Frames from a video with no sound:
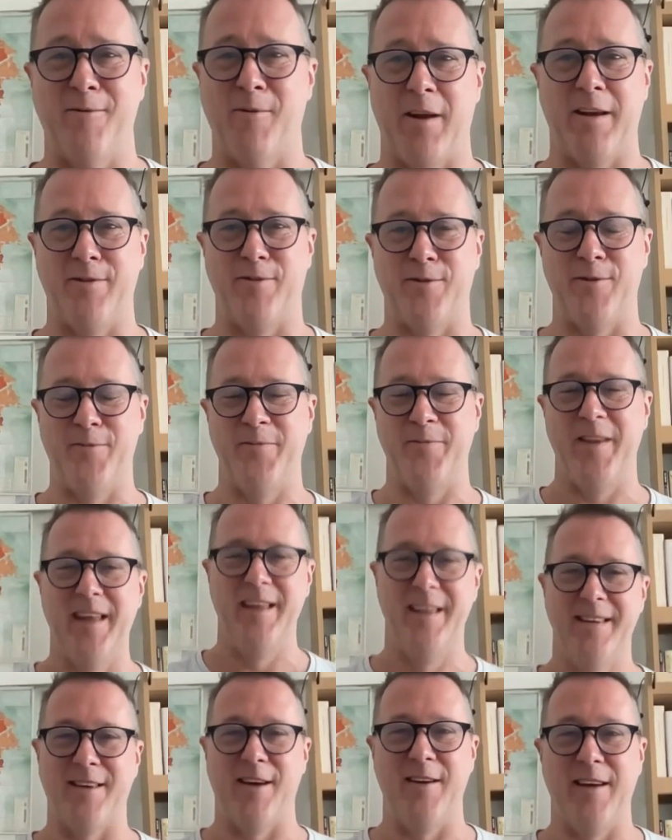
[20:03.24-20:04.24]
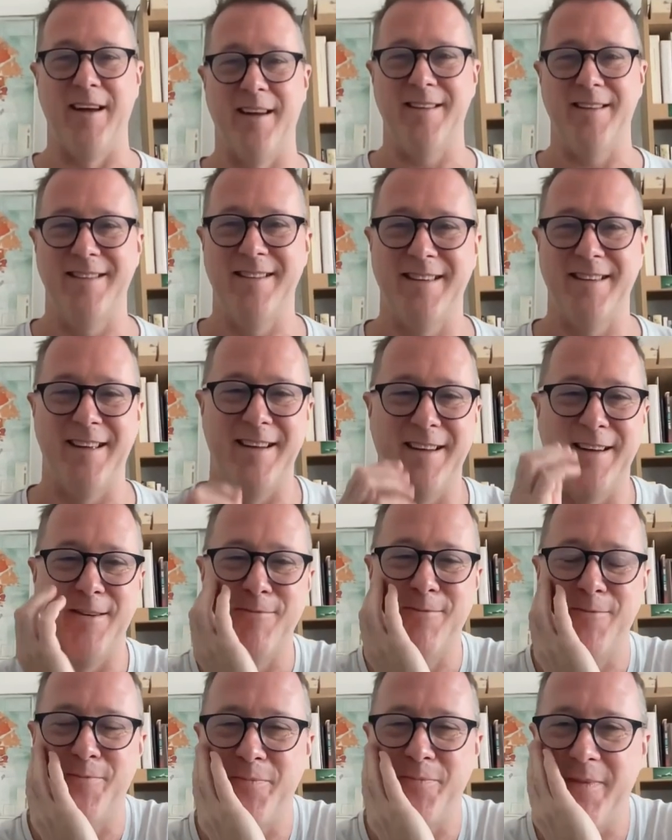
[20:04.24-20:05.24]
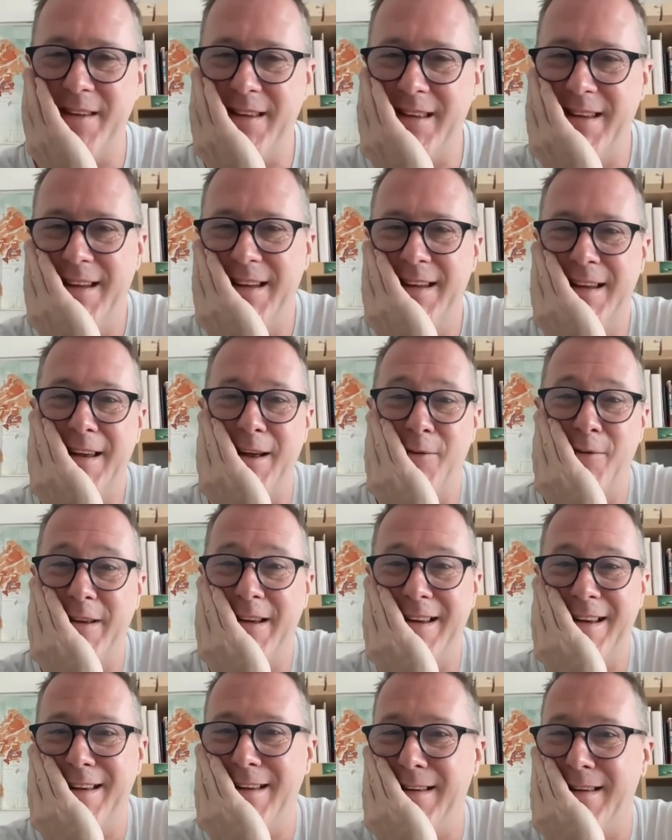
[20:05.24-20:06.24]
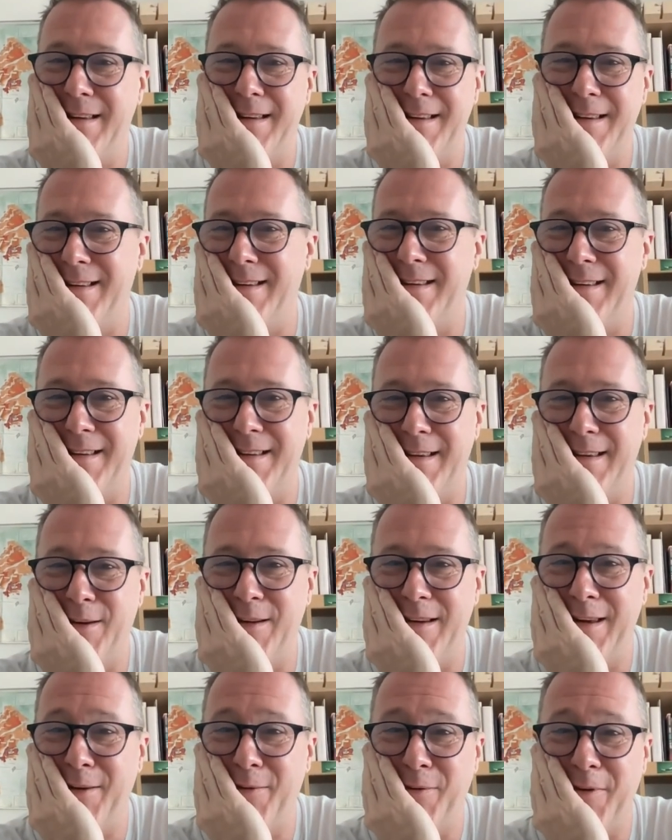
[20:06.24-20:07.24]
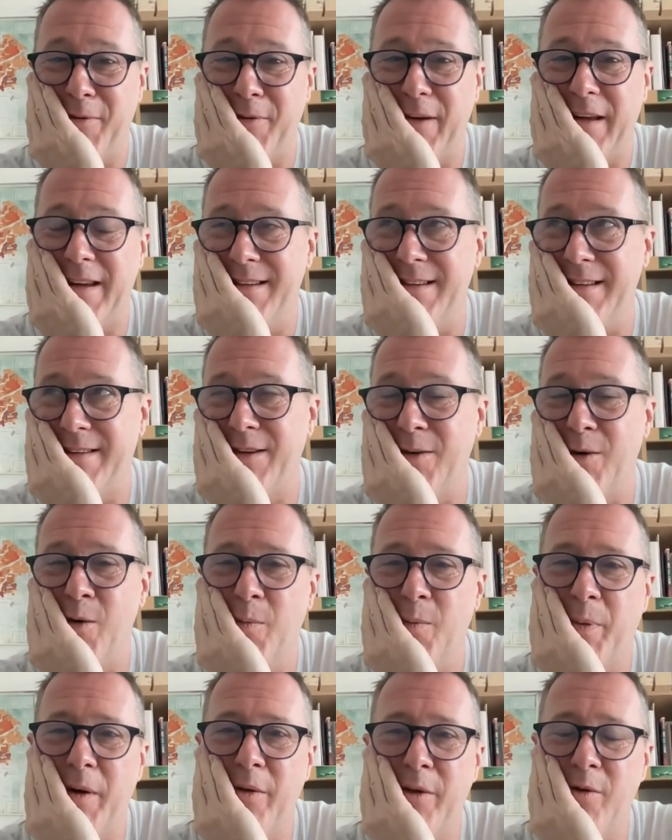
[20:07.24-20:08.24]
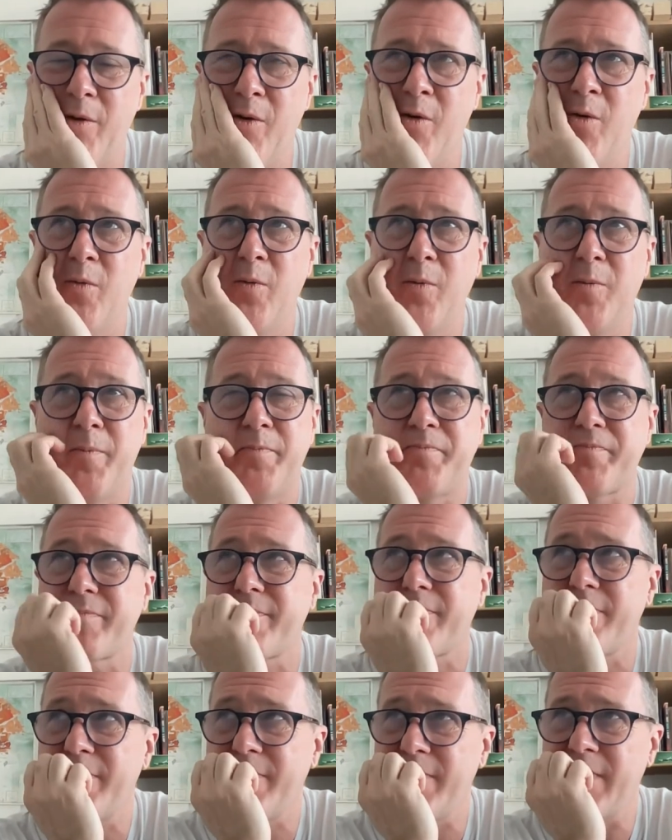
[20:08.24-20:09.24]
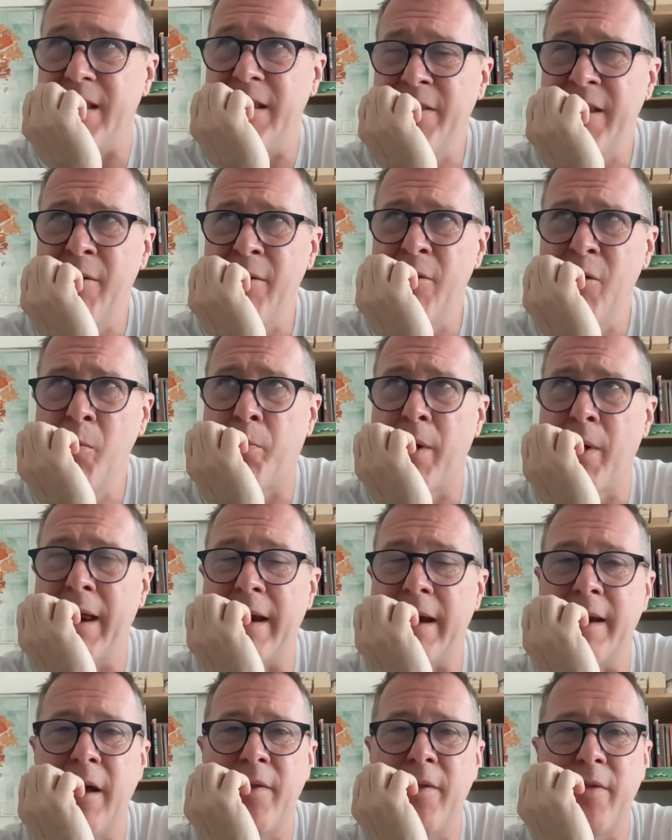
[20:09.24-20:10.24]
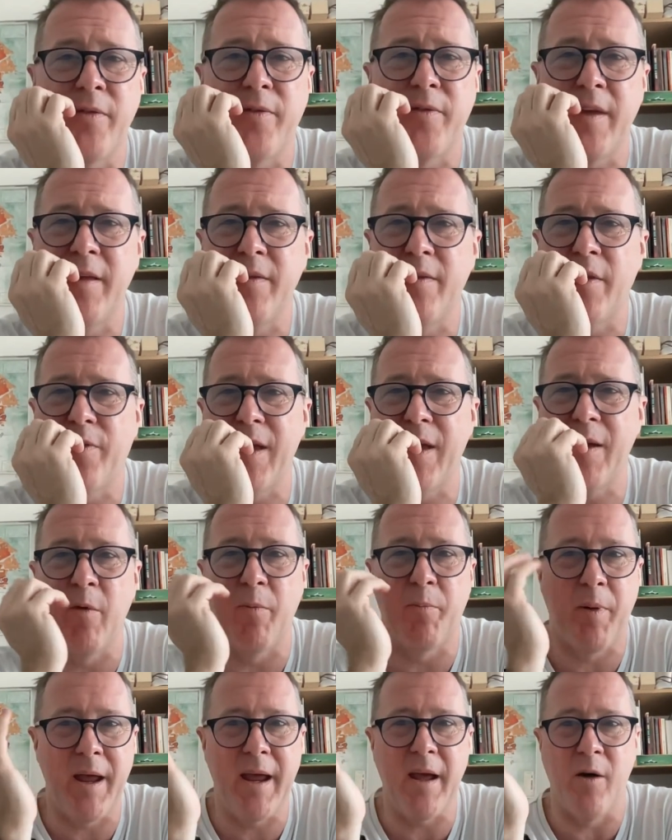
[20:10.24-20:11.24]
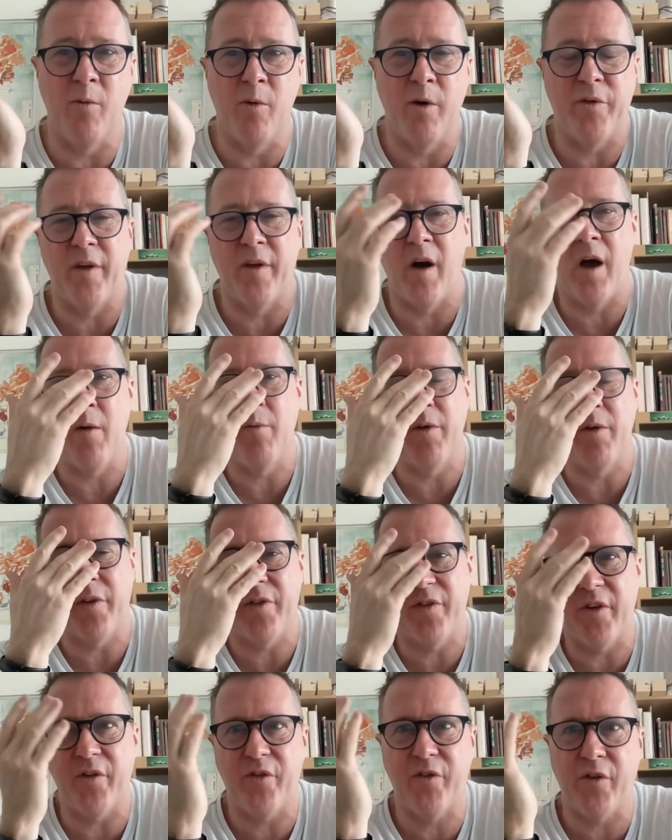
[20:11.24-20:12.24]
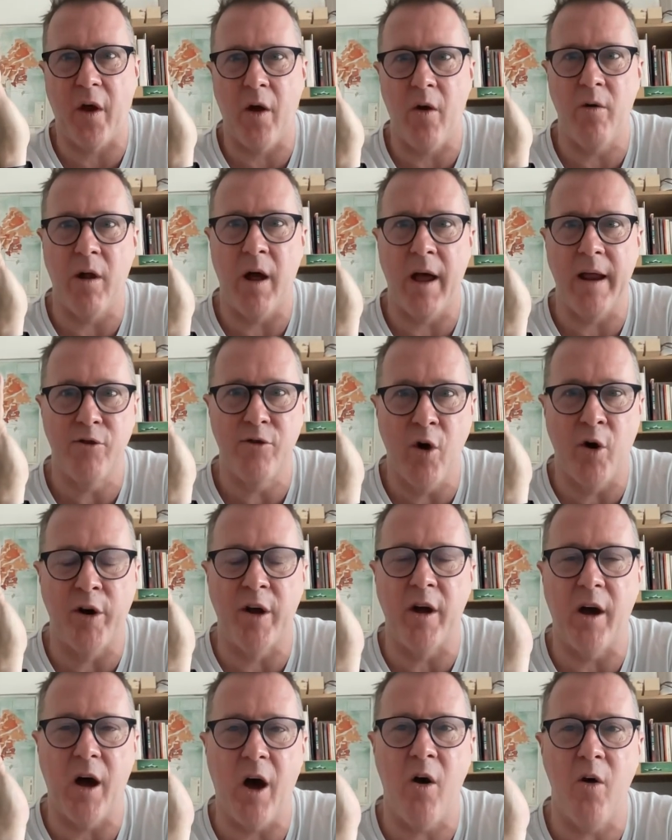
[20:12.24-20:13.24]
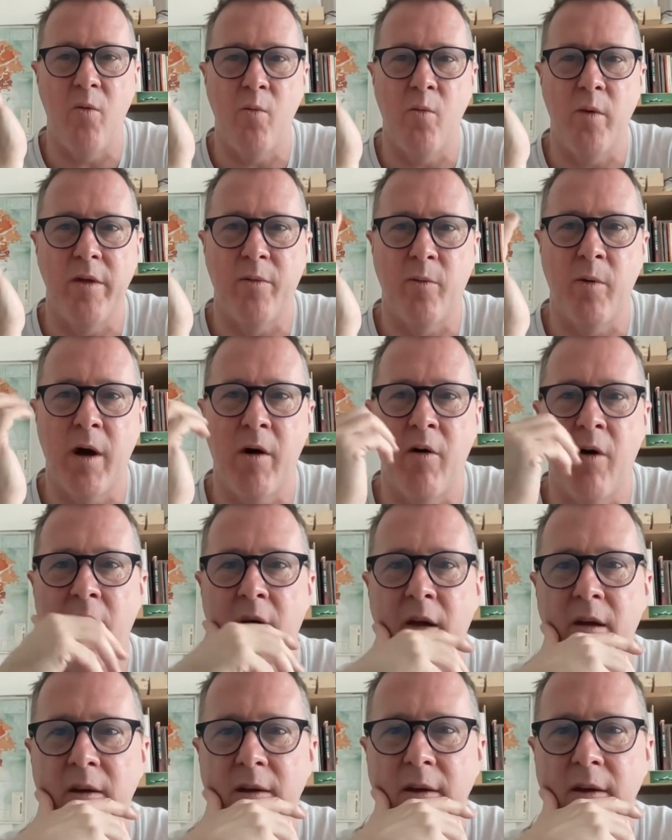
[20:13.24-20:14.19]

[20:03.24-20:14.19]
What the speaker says: wonderful? So, yeah, lovely, lovely fella. It's all, but they're all brilliant. You know, the thing with Peter was that I was just so, like, not at home with where I,